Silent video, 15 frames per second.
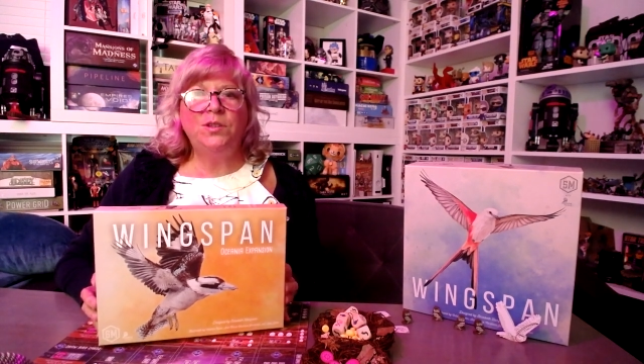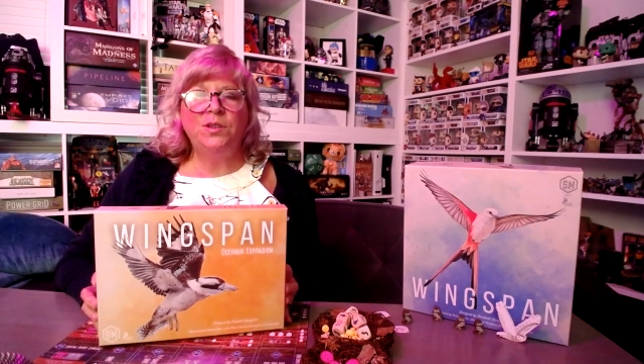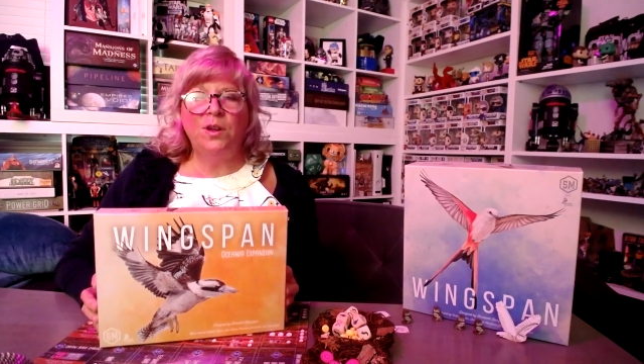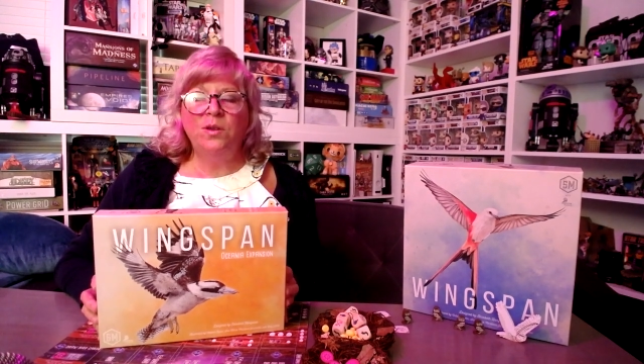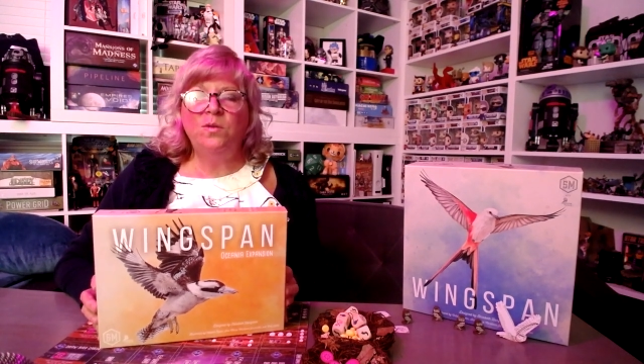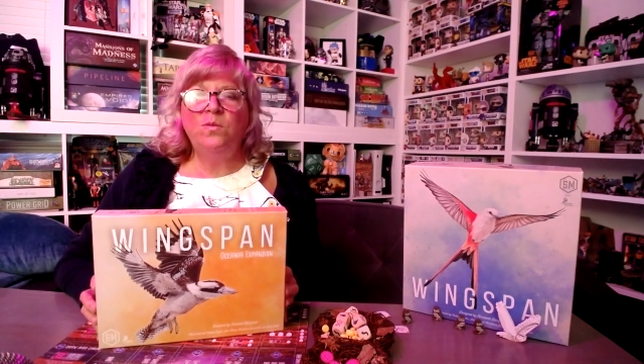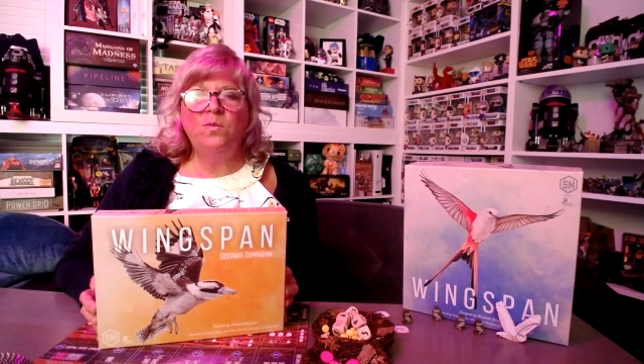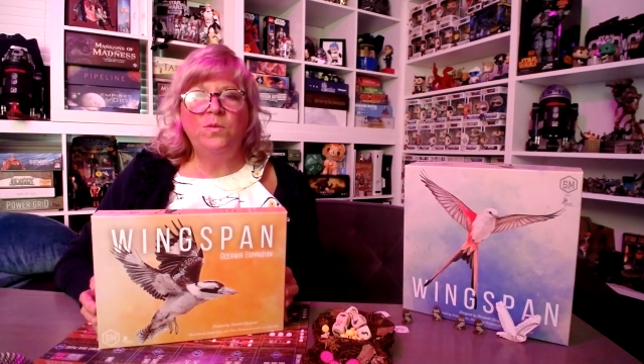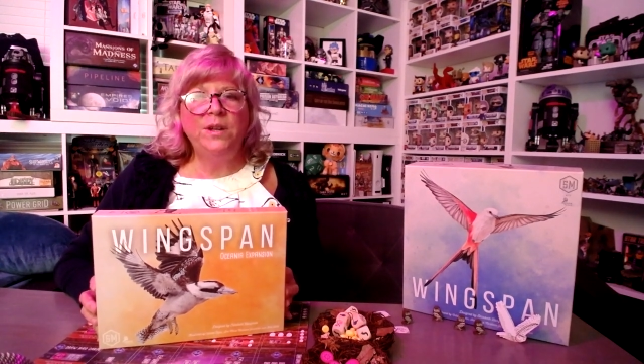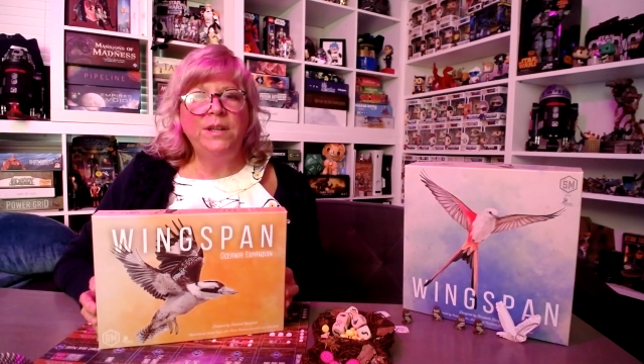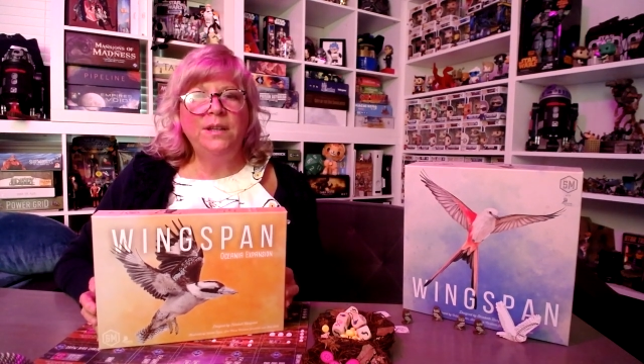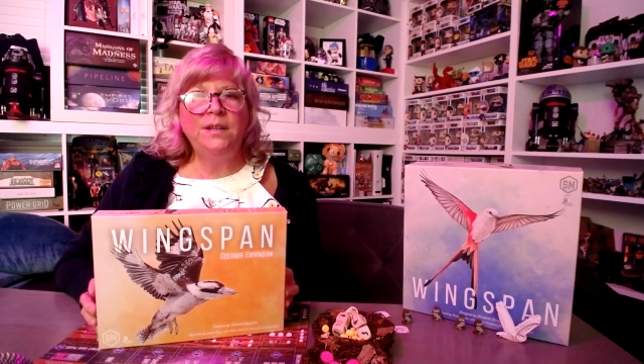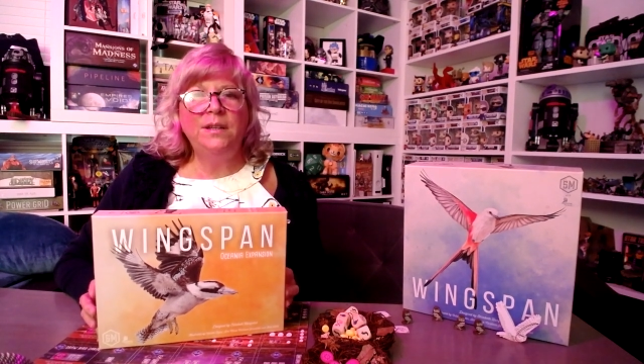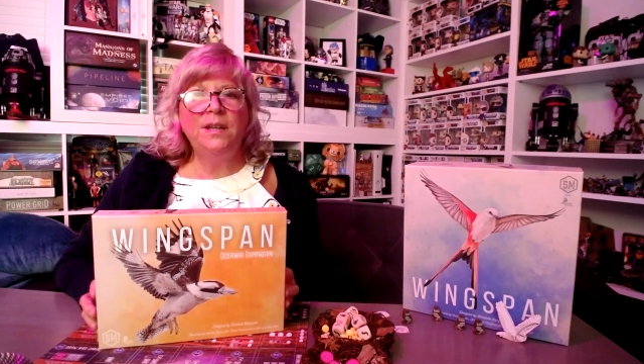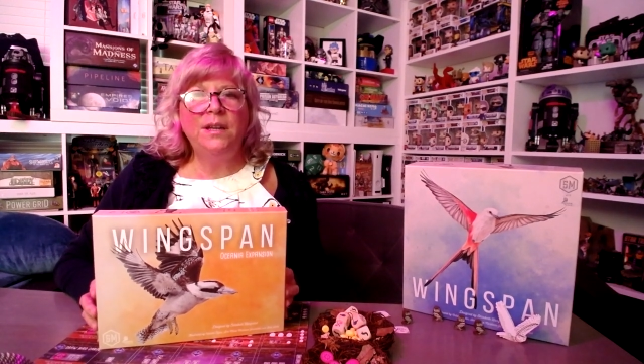don't
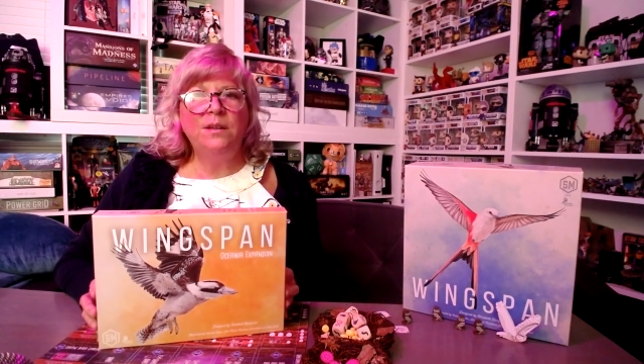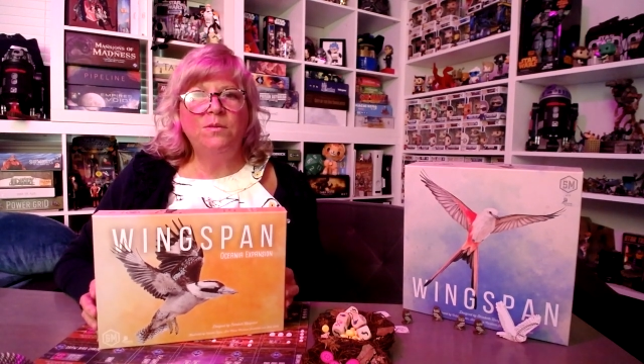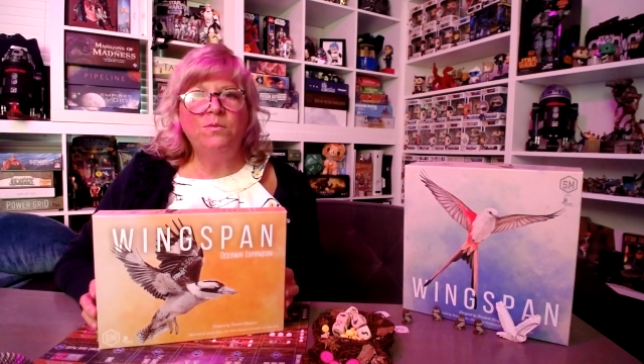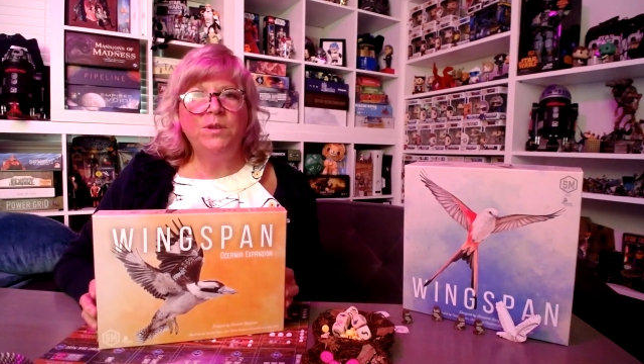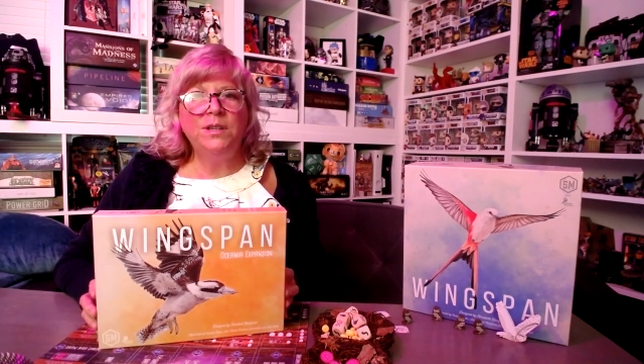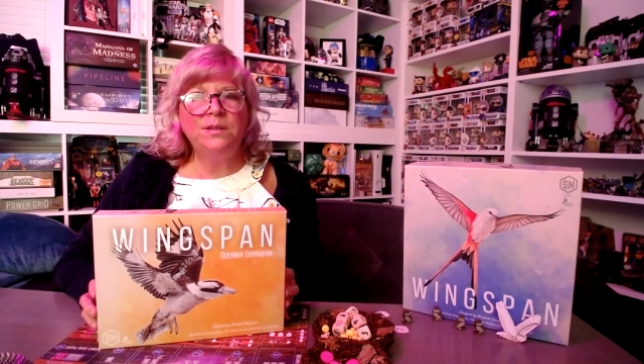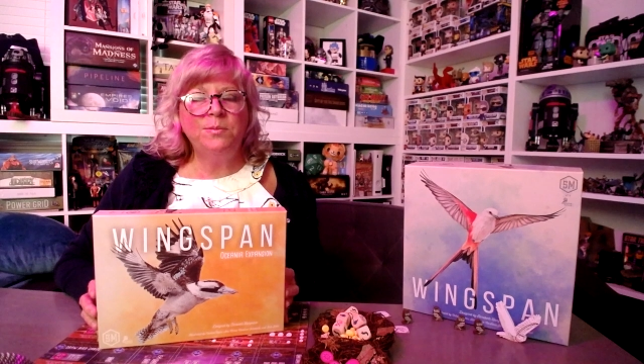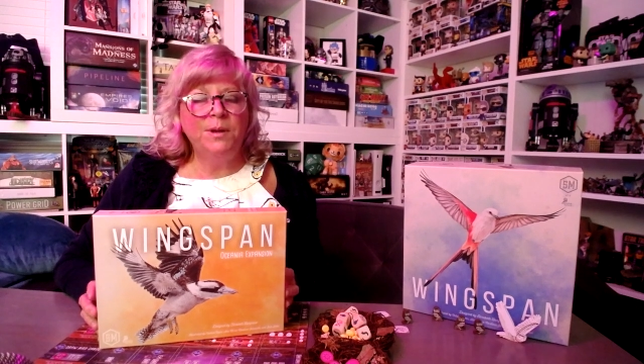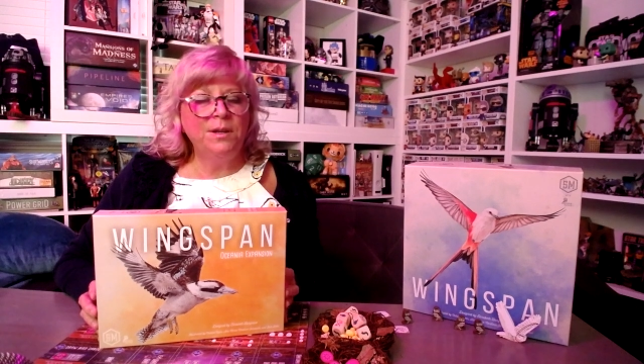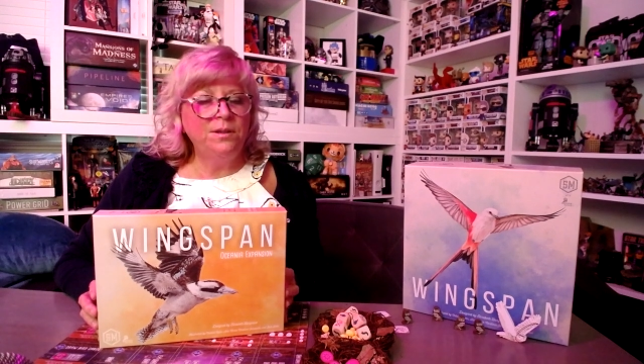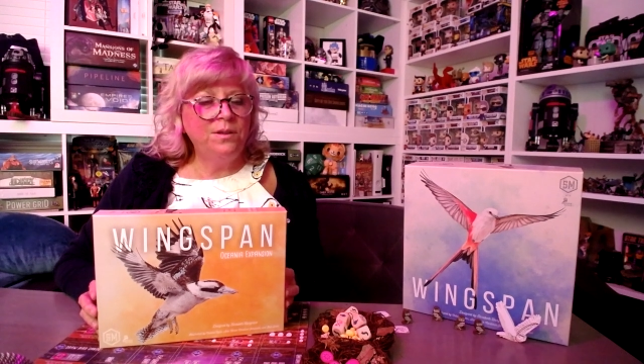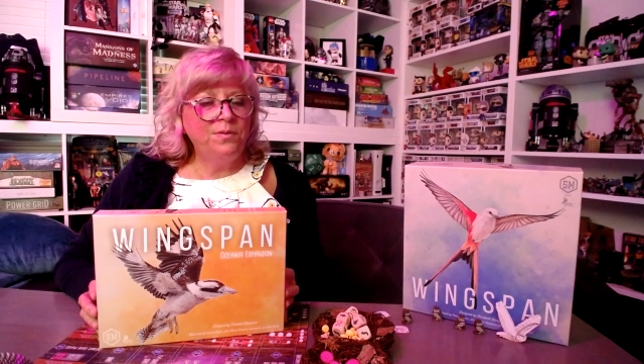win at Wingspan,